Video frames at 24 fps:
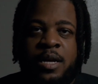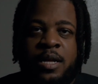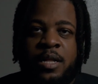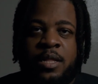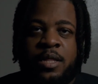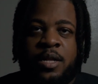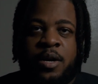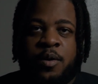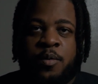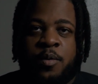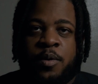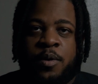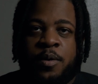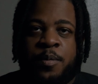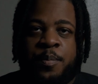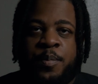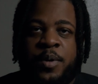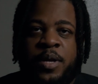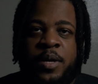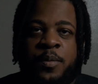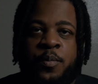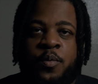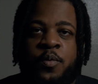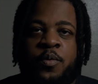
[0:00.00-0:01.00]
There were
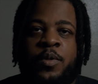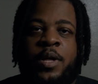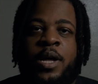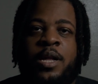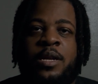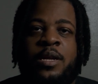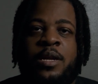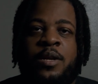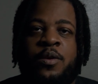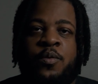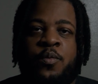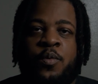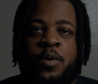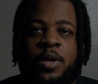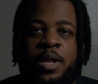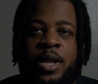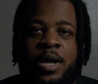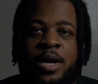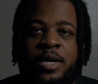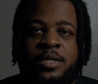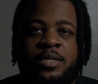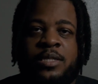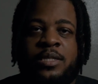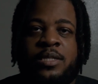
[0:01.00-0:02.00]
people that didn't
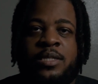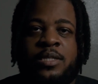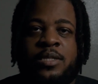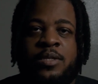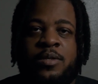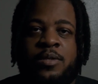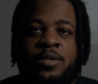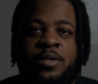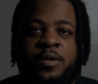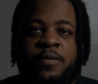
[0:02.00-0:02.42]
realize until